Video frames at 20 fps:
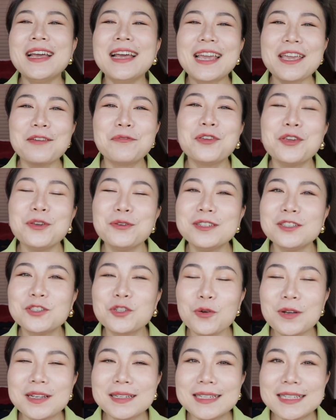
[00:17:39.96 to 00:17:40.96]
If you
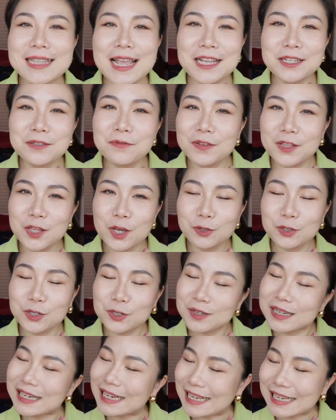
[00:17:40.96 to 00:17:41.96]
enjoyed today's video,
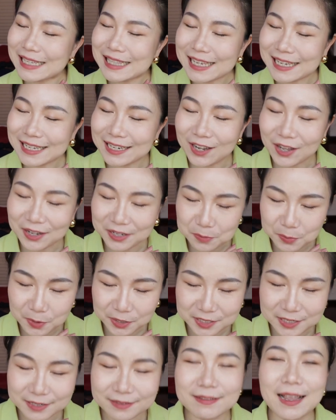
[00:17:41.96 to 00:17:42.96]
do click the like
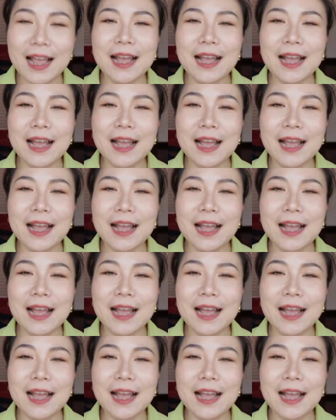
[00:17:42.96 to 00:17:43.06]
button,